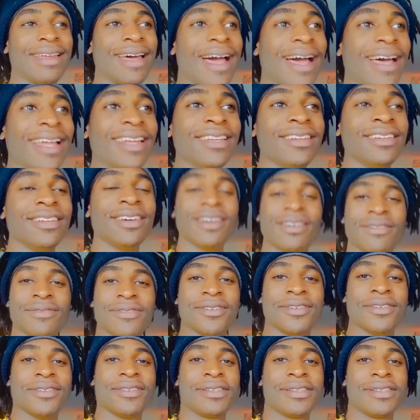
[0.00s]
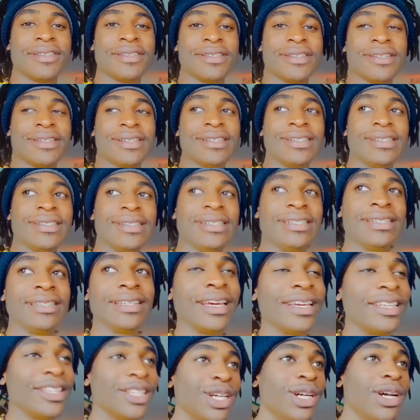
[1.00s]
I love it.
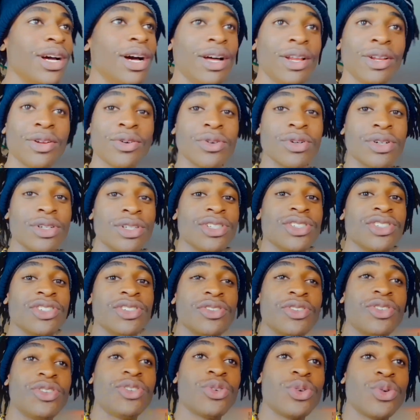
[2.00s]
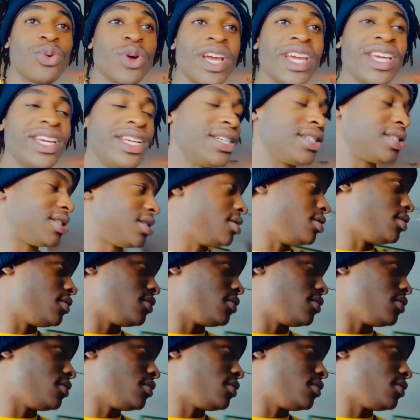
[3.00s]
Like the color on it's crazy.